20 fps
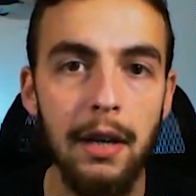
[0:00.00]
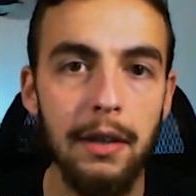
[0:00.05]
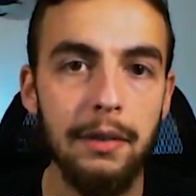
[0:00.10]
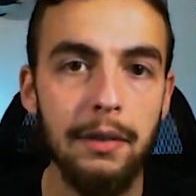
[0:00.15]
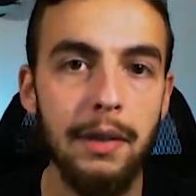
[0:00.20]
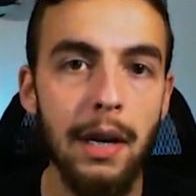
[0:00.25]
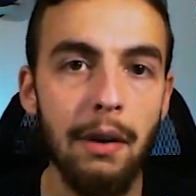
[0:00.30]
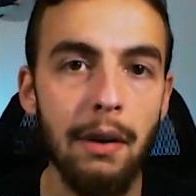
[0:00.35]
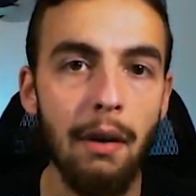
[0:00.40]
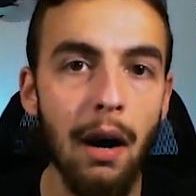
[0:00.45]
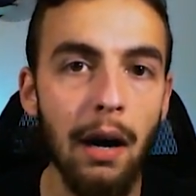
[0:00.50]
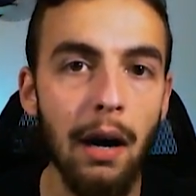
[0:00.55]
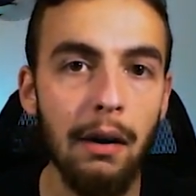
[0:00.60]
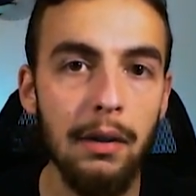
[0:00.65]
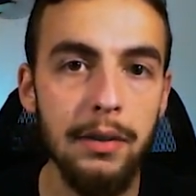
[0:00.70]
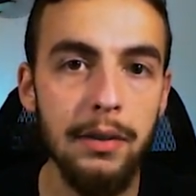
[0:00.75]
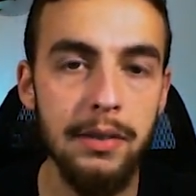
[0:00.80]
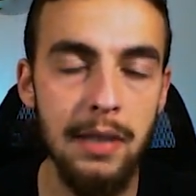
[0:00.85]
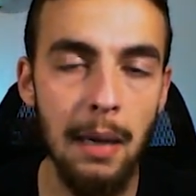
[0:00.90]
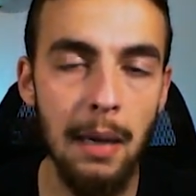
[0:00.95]
there
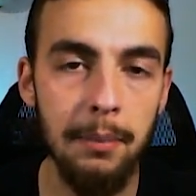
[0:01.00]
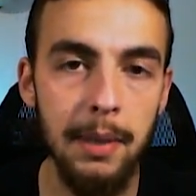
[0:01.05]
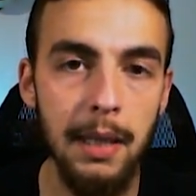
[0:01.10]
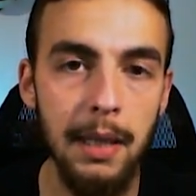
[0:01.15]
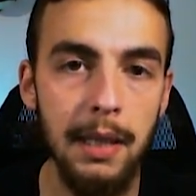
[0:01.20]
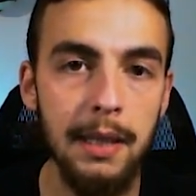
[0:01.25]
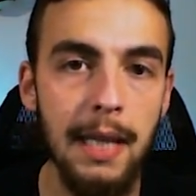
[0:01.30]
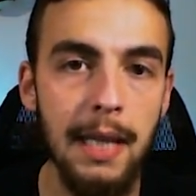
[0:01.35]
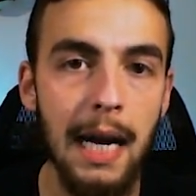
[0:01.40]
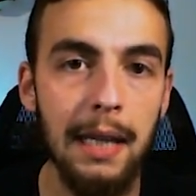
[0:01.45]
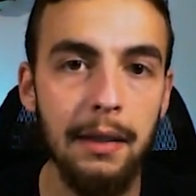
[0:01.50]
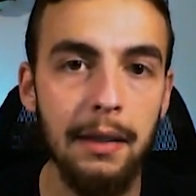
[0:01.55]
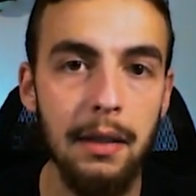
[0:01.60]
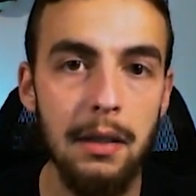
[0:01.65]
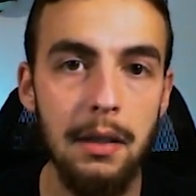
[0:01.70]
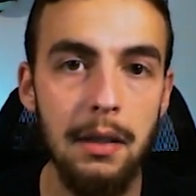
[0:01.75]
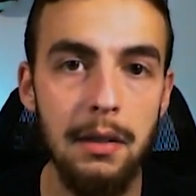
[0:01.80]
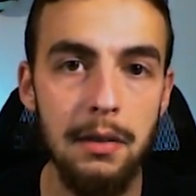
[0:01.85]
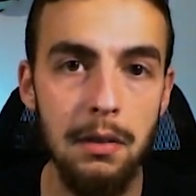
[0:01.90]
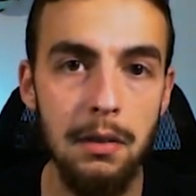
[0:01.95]
are something that
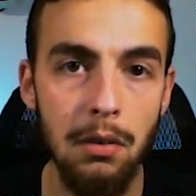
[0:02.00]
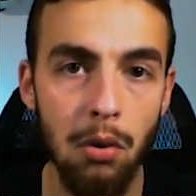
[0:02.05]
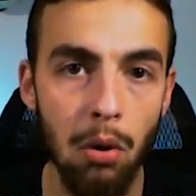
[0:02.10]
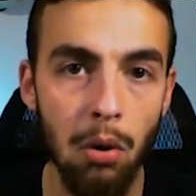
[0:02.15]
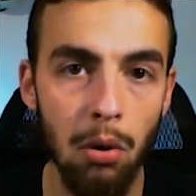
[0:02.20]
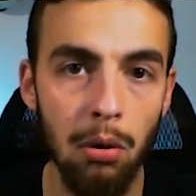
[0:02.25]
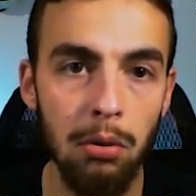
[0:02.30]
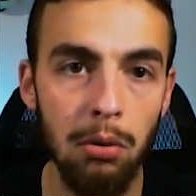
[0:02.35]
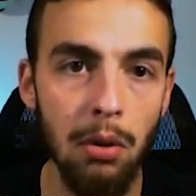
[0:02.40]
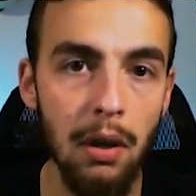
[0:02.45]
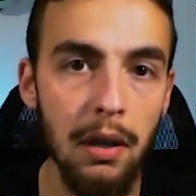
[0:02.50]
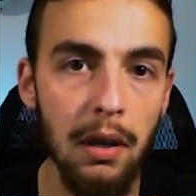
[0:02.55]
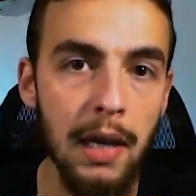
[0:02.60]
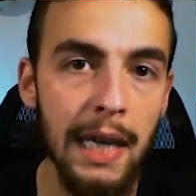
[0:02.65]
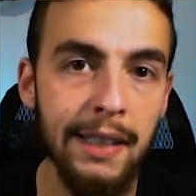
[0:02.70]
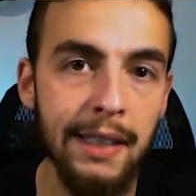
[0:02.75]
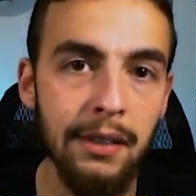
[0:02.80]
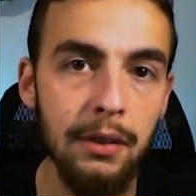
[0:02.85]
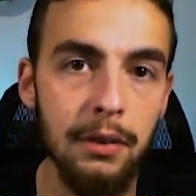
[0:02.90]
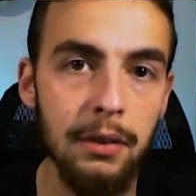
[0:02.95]
is called
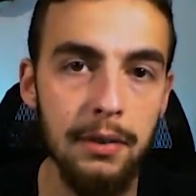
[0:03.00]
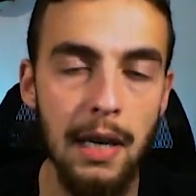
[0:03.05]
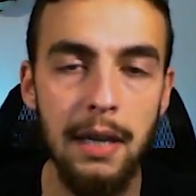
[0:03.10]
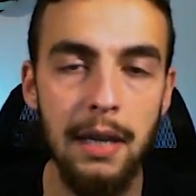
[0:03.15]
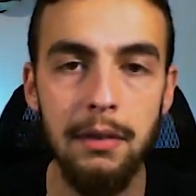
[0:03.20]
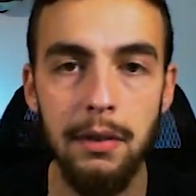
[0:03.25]
getters and